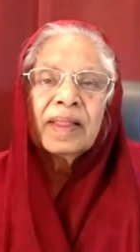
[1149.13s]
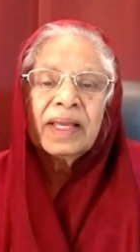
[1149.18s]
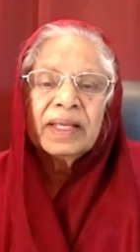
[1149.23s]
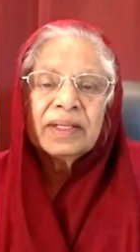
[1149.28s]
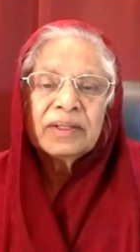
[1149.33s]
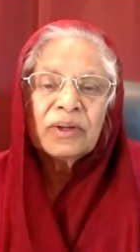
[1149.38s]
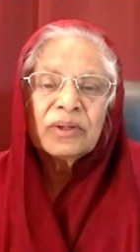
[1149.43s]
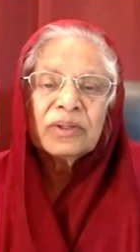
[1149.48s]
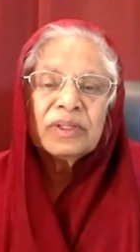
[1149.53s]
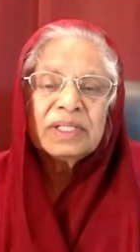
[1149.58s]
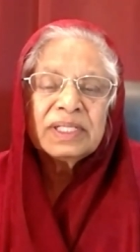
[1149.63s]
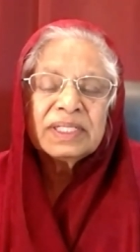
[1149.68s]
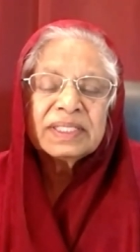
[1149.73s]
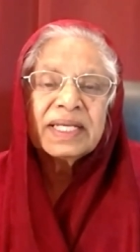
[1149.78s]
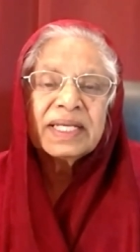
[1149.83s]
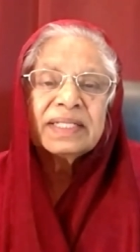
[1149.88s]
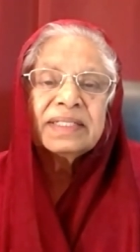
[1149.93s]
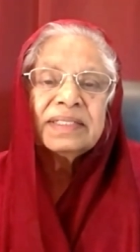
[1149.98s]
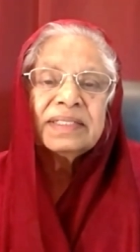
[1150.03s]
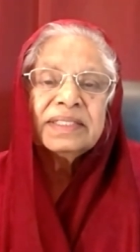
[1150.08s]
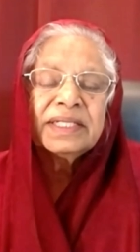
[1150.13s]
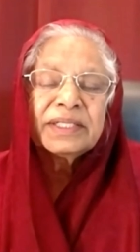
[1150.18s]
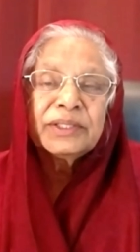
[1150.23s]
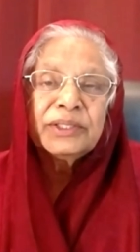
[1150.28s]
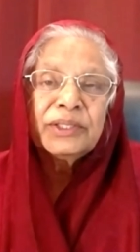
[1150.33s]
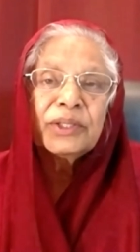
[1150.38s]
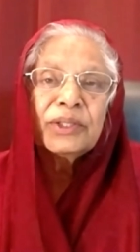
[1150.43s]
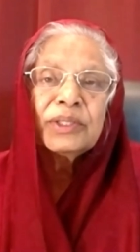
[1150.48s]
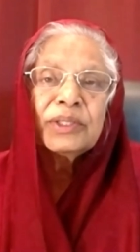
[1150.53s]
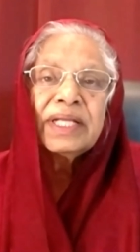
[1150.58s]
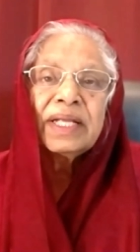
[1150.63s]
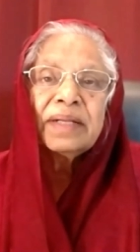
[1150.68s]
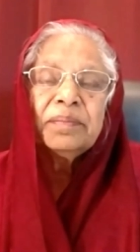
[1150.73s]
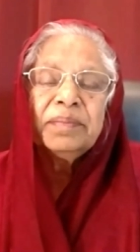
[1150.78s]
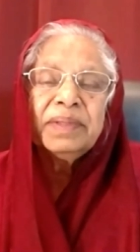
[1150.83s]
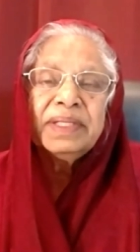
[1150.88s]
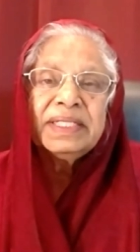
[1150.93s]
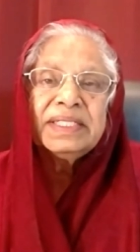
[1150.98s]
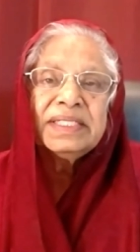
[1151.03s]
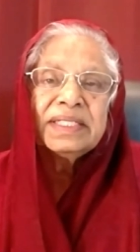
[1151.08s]
And not only that, he endured
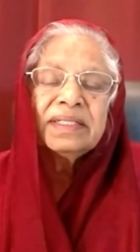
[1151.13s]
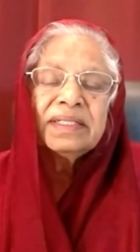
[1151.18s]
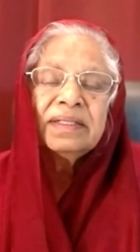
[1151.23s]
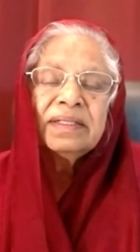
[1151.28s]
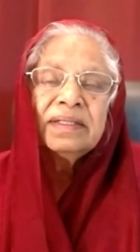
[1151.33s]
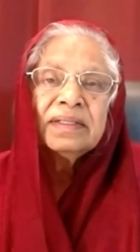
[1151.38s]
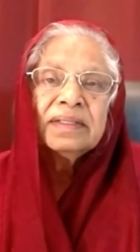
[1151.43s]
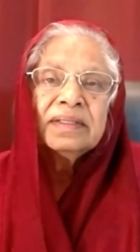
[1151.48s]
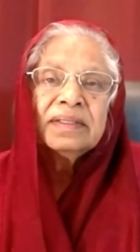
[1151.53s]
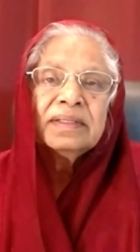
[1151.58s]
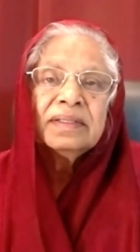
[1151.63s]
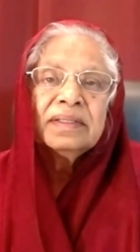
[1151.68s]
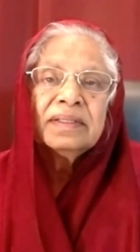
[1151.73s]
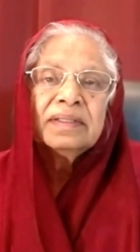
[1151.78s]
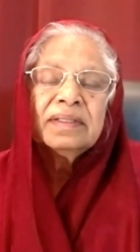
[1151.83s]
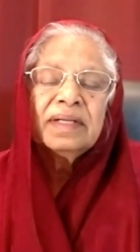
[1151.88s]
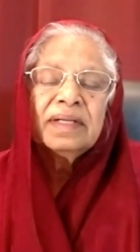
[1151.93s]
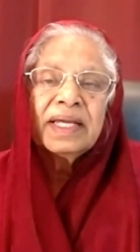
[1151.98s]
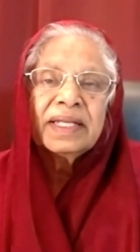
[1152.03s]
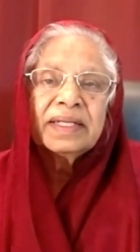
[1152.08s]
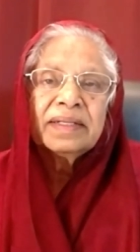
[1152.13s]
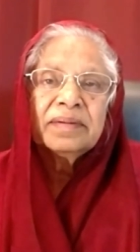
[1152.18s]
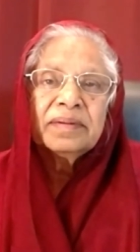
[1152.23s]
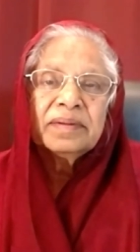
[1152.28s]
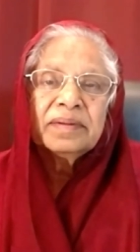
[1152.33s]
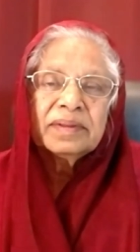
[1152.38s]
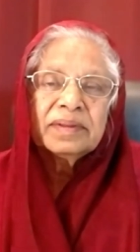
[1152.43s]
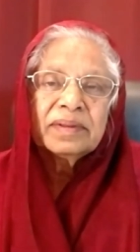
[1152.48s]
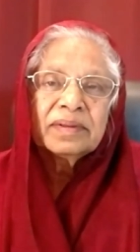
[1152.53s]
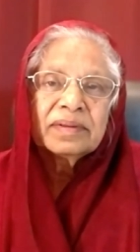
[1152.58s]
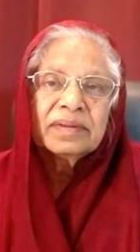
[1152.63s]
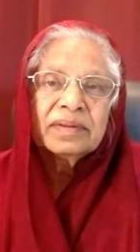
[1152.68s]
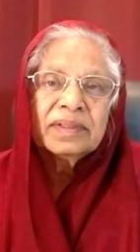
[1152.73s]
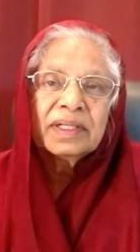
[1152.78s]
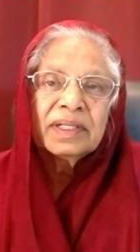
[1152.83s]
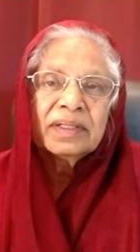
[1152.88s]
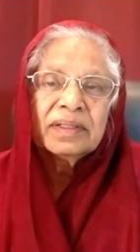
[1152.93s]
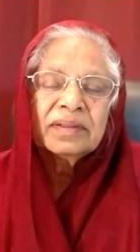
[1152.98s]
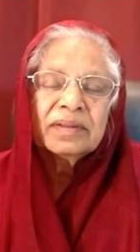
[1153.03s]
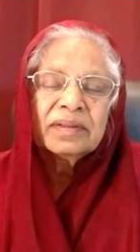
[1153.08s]
that beating and
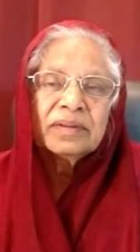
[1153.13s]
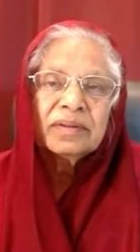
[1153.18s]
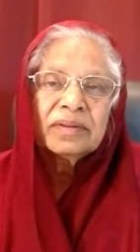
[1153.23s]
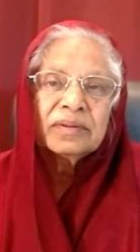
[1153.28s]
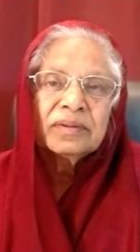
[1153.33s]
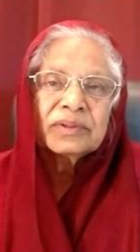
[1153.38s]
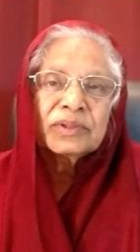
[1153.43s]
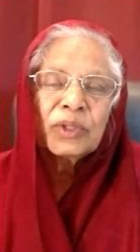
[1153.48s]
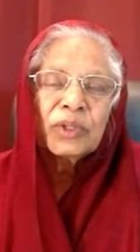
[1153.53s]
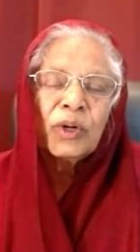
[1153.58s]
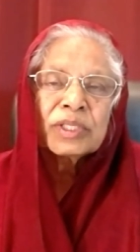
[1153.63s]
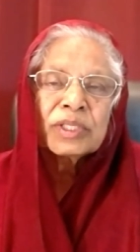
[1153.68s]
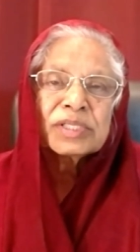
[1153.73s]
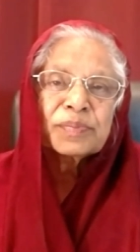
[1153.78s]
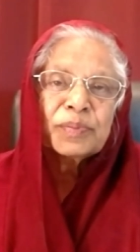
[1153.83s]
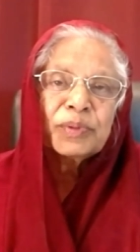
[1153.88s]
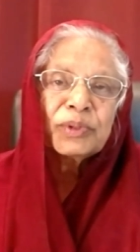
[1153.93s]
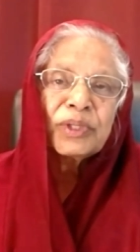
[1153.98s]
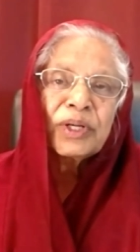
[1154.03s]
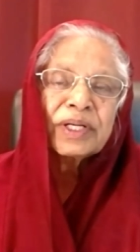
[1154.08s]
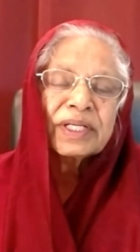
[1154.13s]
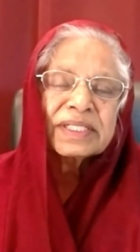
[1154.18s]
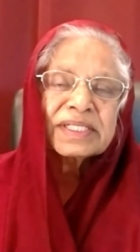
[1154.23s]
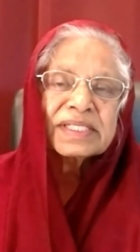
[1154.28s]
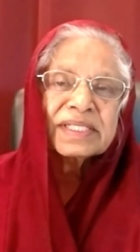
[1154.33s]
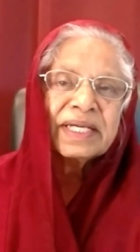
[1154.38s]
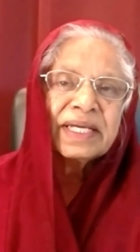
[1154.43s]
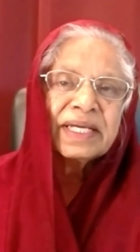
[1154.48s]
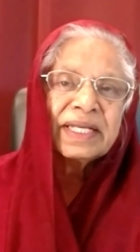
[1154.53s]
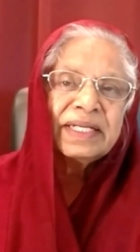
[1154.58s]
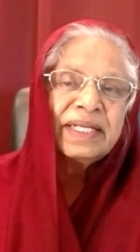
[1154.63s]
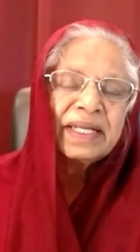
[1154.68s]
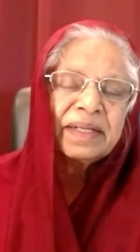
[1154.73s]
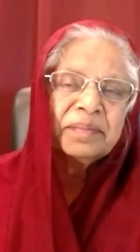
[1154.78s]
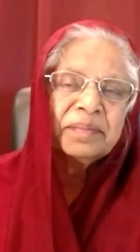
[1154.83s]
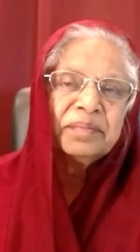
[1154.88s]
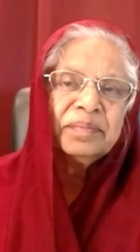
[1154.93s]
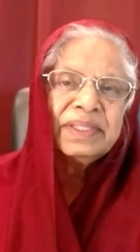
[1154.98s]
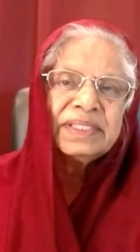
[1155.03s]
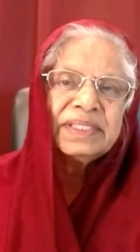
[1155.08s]
the thorns put on his head
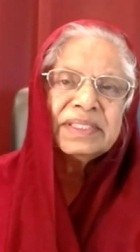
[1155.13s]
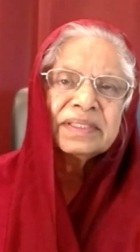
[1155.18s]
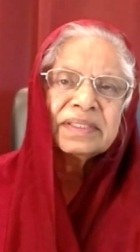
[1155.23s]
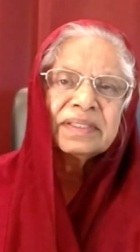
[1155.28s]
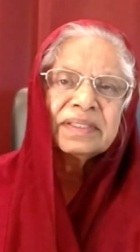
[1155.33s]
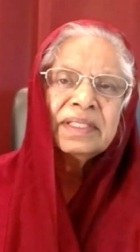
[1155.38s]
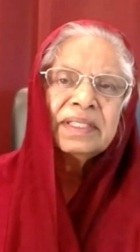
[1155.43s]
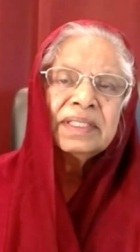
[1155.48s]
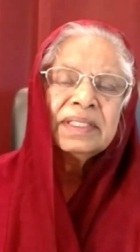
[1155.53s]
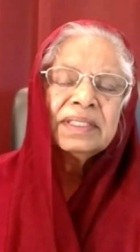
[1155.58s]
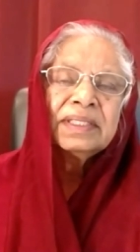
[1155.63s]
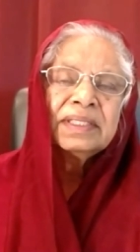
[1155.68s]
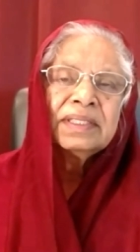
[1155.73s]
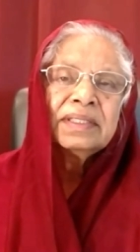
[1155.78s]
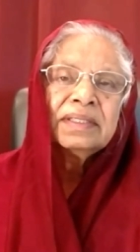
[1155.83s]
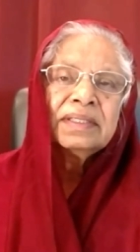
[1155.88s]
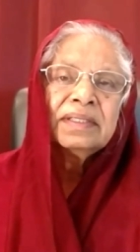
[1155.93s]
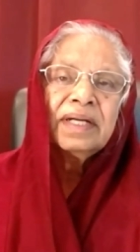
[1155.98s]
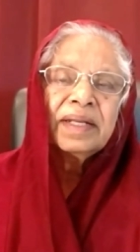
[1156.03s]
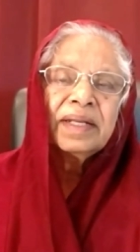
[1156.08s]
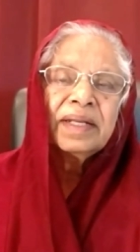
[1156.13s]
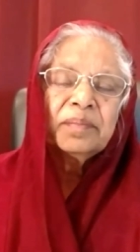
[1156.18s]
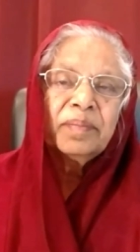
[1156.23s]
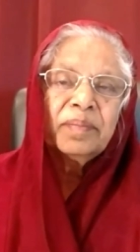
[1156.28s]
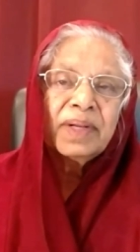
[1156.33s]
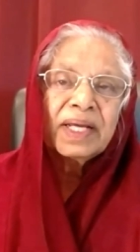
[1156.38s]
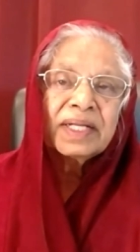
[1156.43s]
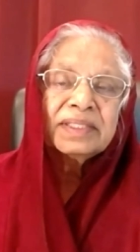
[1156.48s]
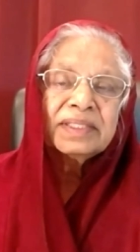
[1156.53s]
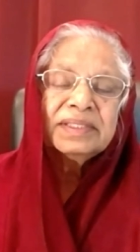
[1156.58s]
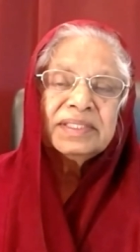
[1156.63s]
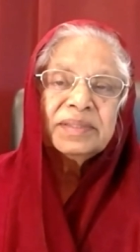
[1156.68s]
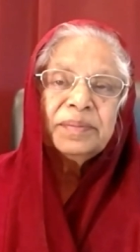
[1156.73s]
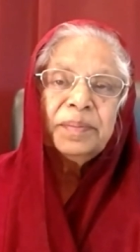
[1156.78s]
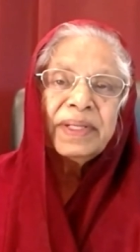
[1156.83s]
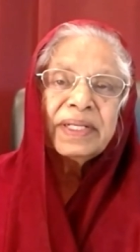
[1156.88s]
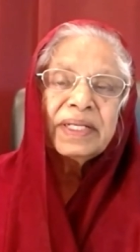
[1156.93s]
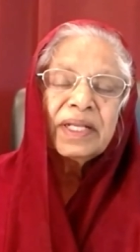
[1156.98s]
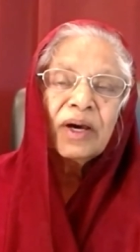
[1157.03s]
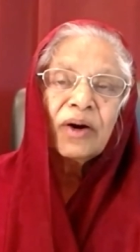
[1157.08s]
and beaten and blood
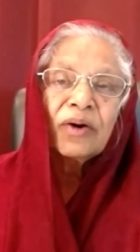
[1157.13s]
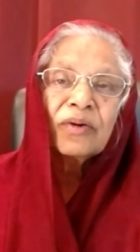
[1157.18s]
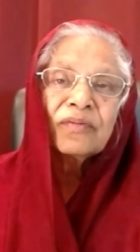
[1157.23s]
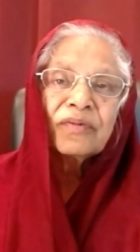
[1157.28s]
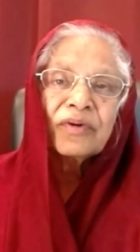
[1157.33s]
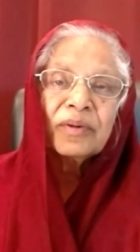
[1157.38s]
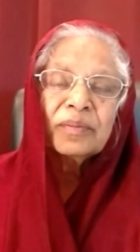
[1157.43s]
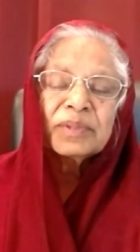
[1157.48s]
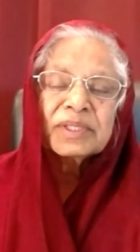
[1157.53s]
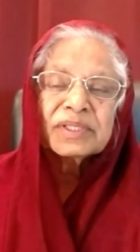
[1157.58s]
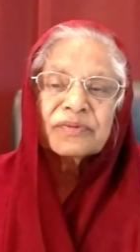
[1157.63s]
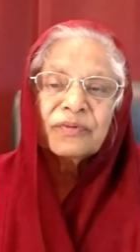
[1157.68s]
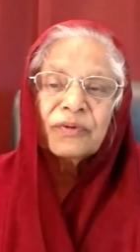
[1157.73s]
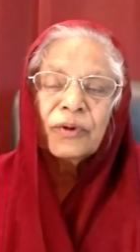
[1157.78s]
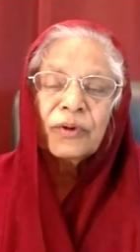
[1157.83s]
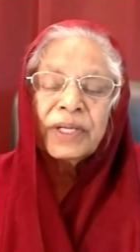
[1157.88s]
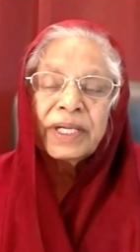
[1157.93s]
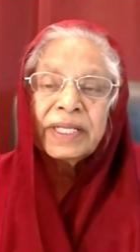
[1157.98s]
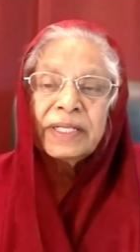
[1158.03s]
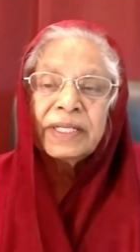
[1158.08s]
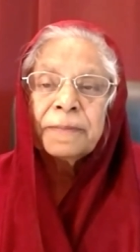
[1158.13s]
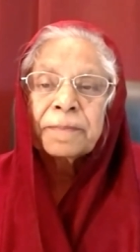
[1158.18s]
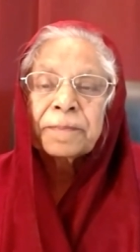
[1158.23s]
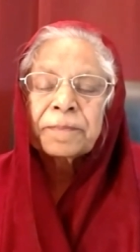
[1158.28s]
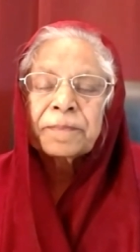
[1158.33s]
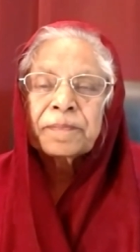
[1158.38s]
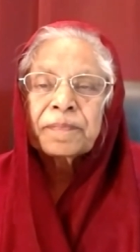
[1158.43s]
dripping down from his forehead.